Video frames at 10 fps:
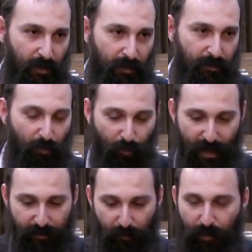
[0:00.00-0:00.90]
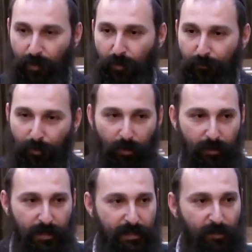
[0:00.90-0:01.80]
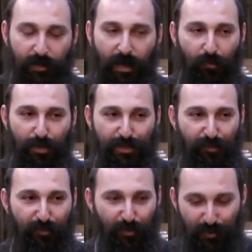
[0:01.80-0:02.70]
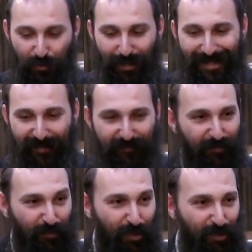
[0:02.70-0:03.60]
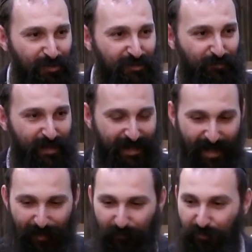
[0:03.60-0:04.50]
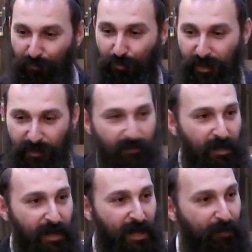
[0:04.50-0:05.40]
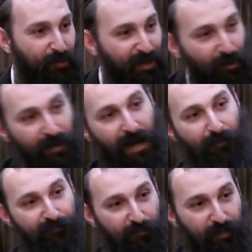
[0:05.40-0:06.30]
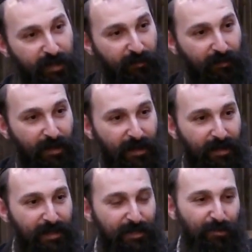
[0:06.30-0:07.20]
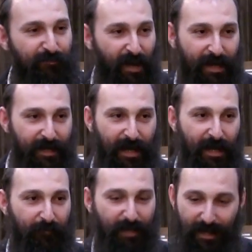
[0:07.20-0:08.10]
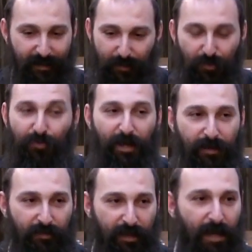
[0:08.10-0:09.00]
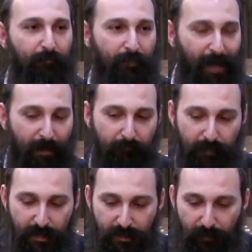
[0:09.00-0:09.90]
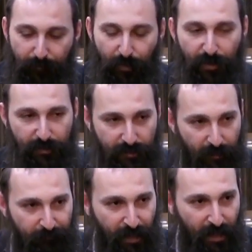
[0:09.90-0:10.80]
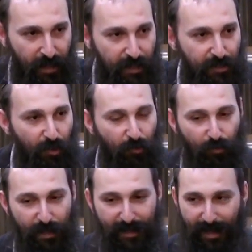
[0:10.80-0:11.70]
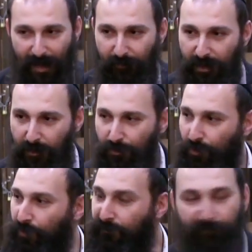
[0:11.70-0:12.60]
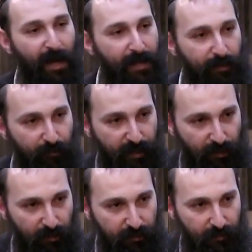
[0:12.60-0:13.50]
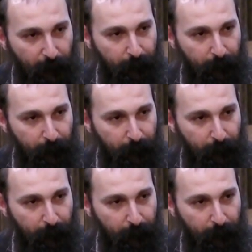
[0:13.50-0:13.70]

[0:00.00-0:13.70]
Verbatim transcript: The way that we were born is not how we're supposed to leave the world. We came through here and we're going out from here. So if I came and I didn't do anything, I, I missed the point. So we came here to refine our midot.